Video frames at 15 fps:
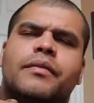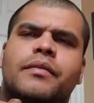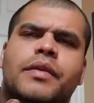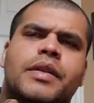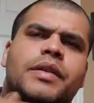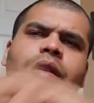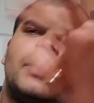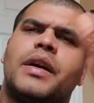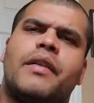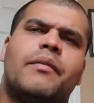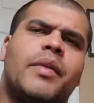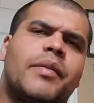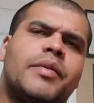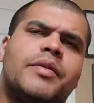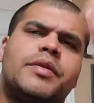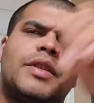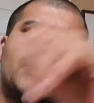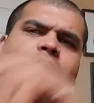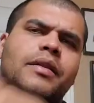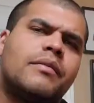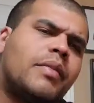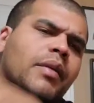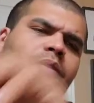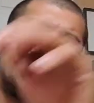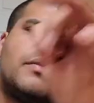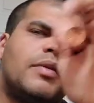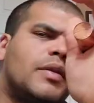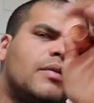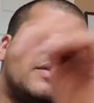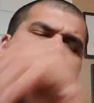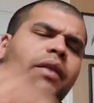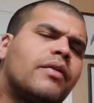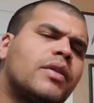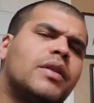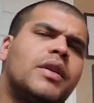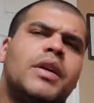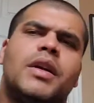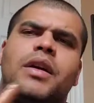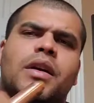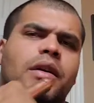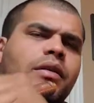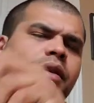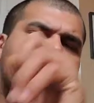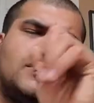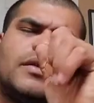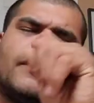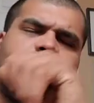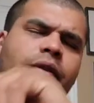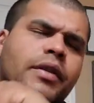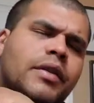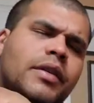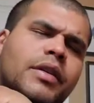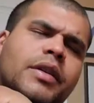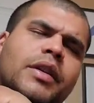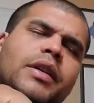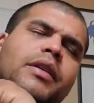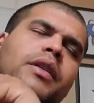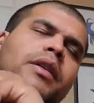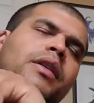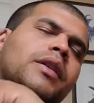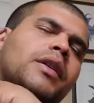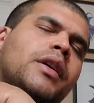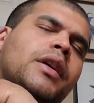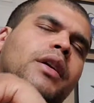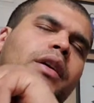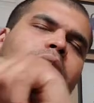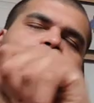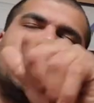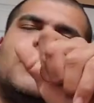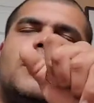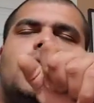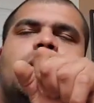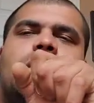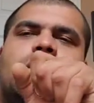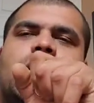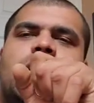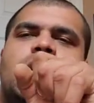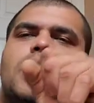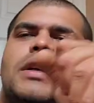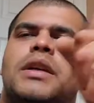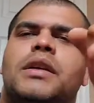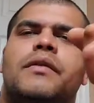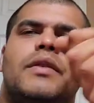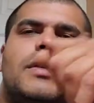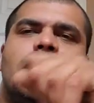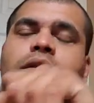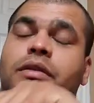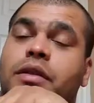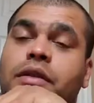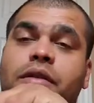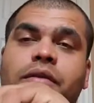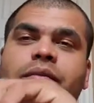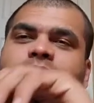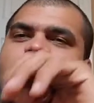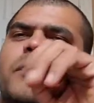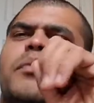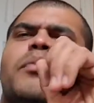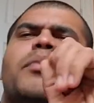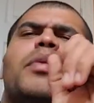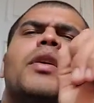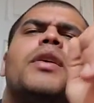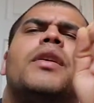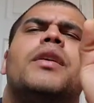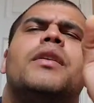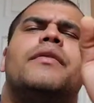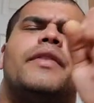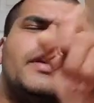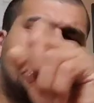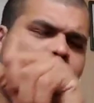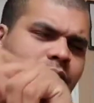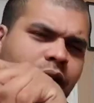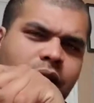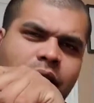Let's say you're having barbecue chicken, barbecue pork, whatever, and you eat your food, you're like, oh yeah, and then you take a hit of it, just perfect.